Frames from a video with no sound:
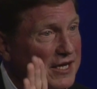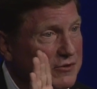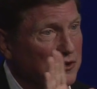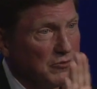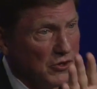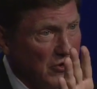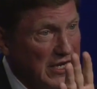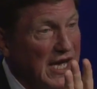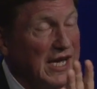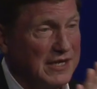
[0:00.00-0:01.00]
You will
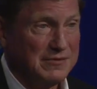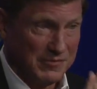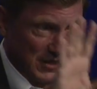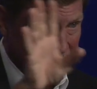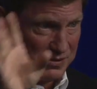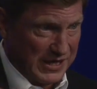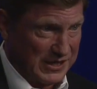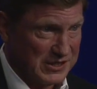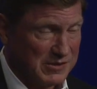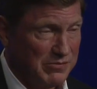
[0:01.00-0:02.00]
create, when this plan
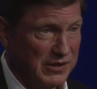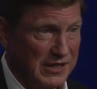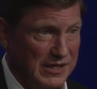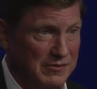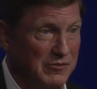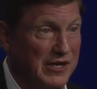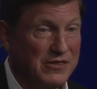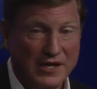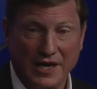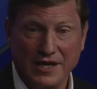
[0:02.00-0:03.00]
is complete, we
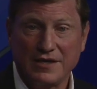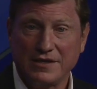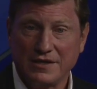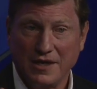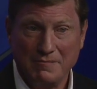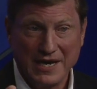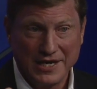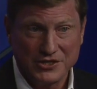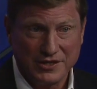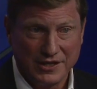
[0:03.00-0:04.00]
think,
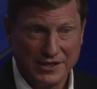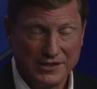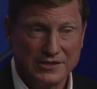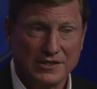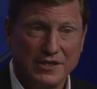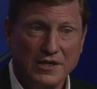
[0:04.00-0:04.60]
imagine this,